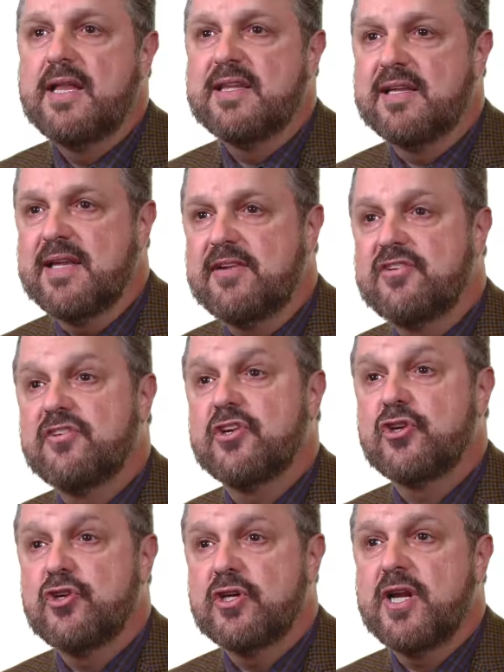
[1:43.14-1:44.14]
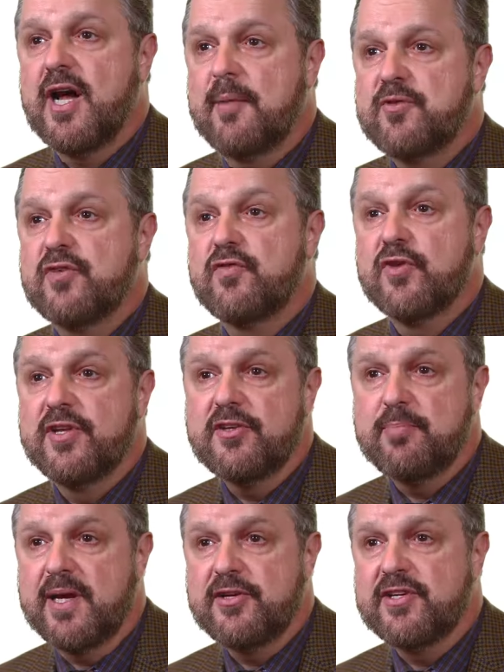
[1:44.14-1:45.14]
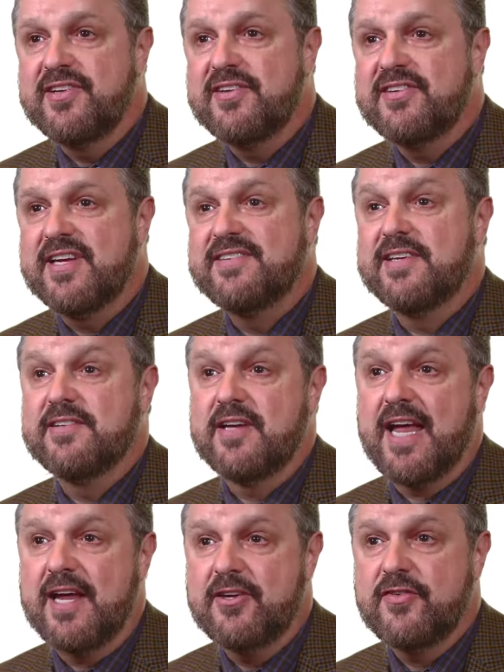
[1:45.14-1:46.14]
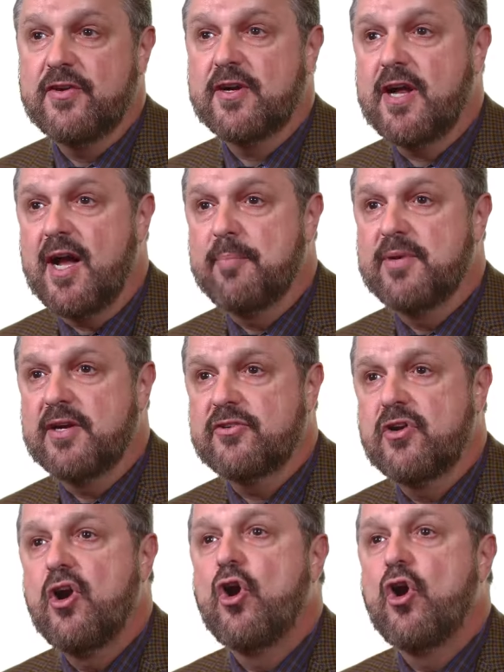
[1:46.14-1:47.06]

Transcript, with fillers: The lens is a good option for this patient since its aspheric optics